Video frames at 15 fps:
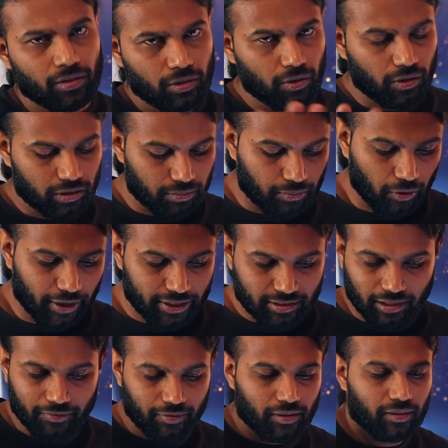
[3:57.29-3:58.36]
All the boring
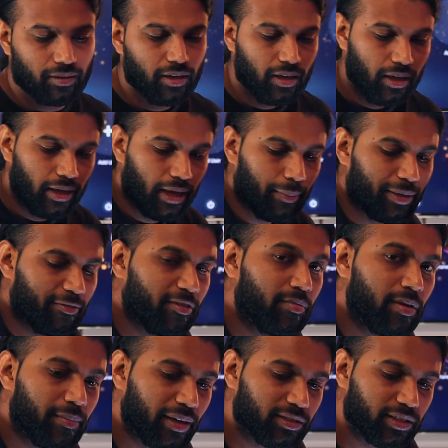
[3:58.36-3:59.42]
stuff. I mean, it will
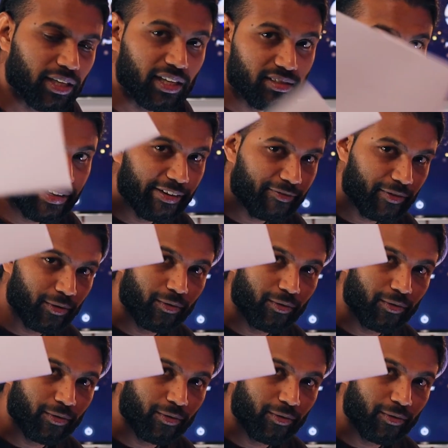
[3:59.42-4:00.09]
be much easier if